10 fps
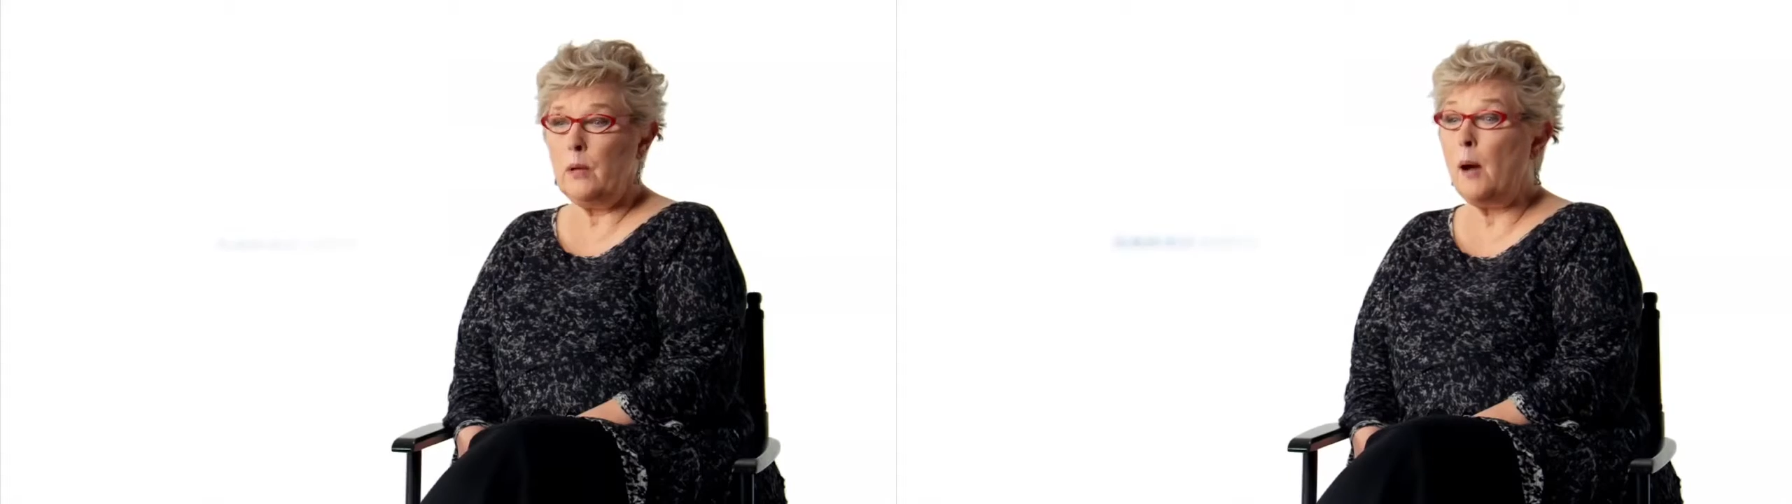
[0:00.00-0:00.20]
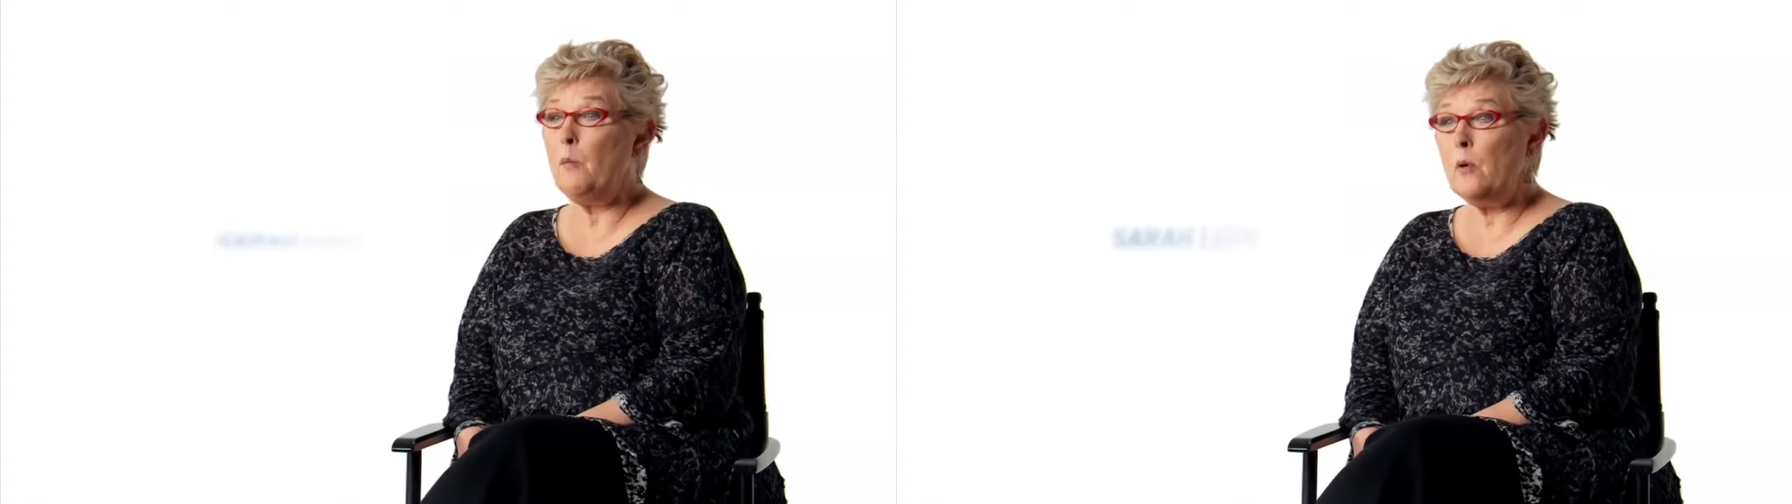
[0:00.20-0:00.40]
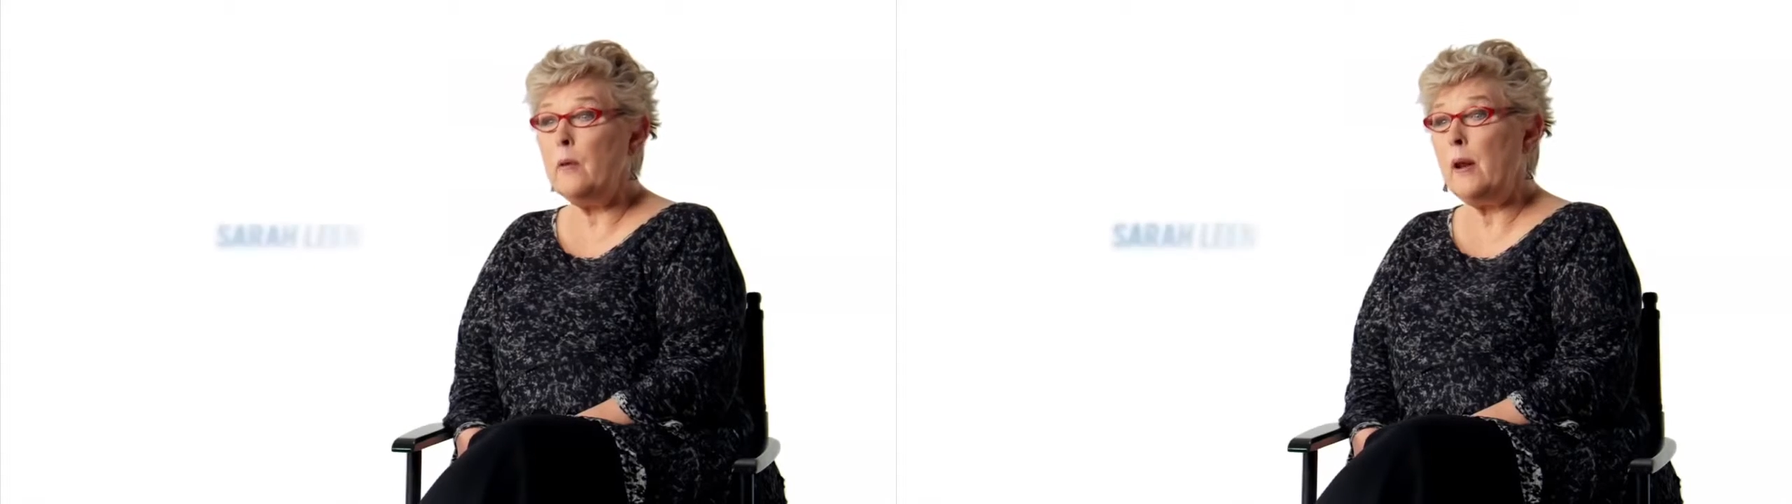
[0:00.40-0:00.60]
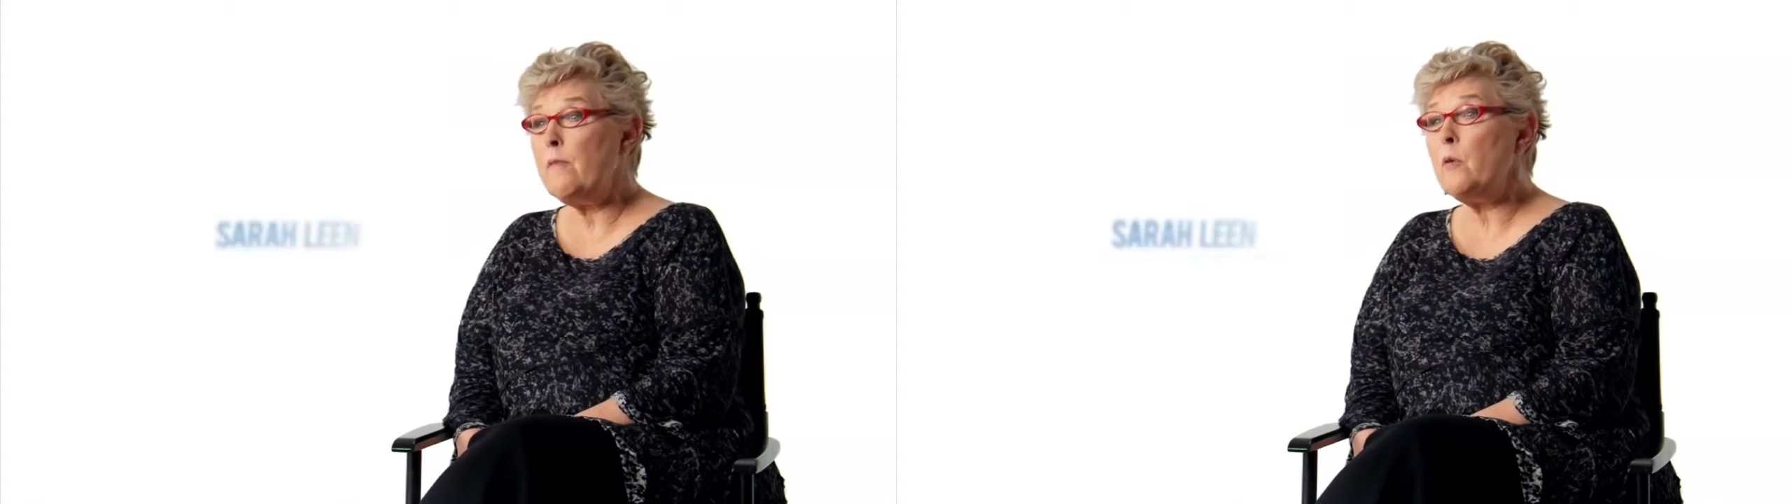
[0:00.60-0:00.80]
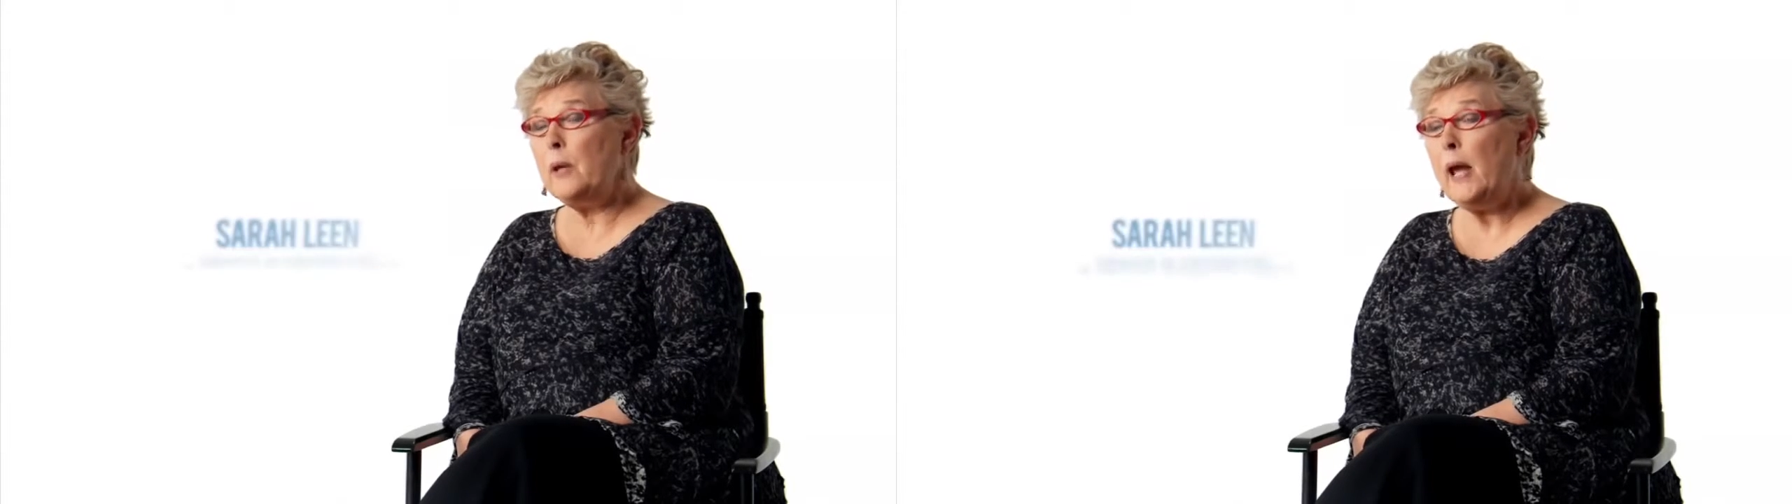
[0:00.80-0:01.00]
Now more than
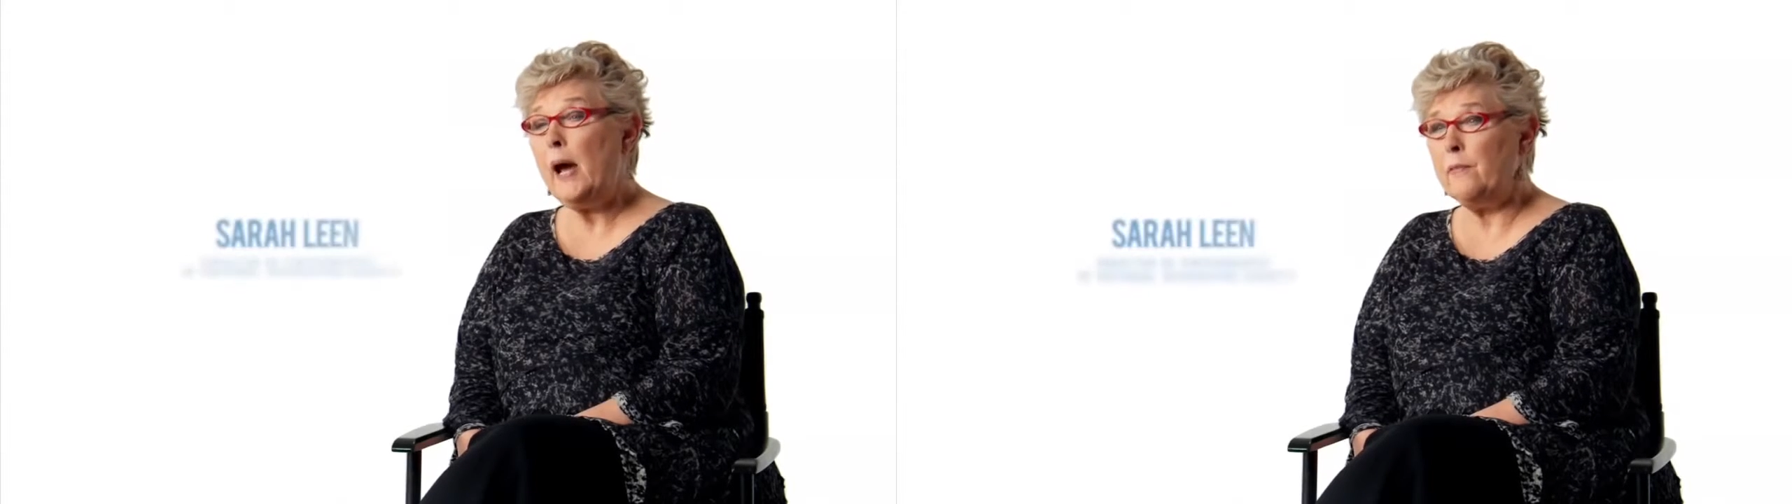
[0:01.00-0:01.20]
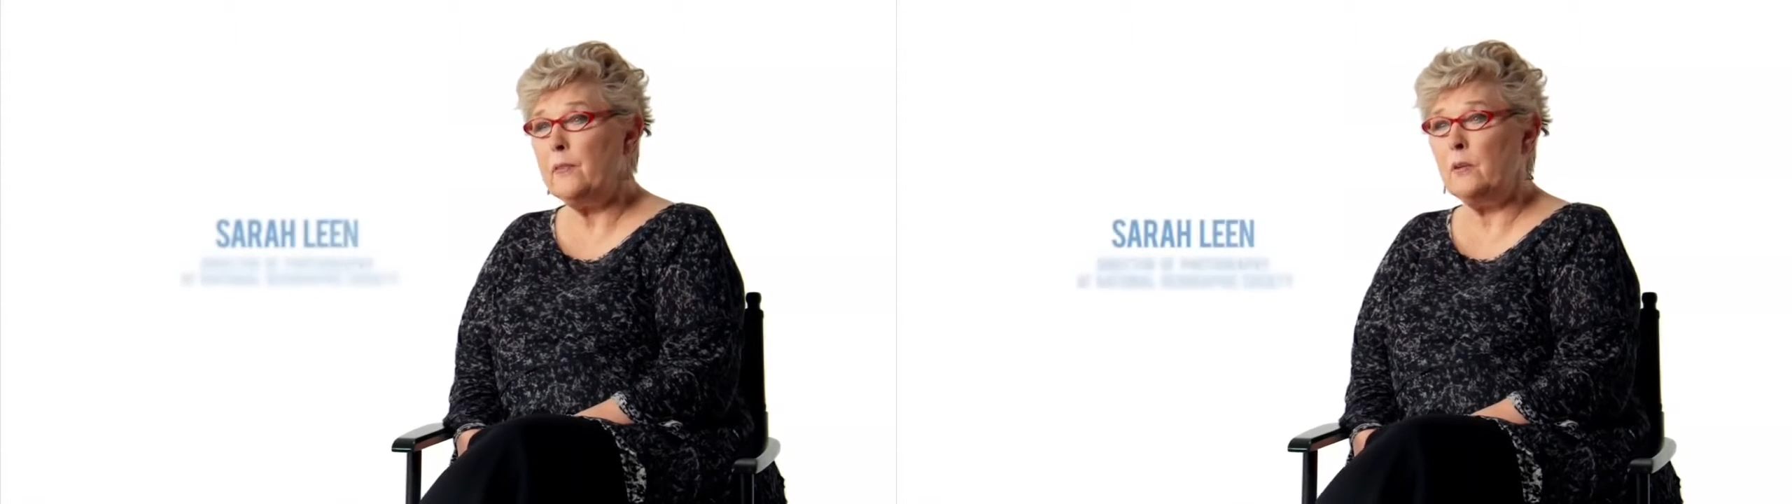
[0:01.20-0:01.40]
ever, we have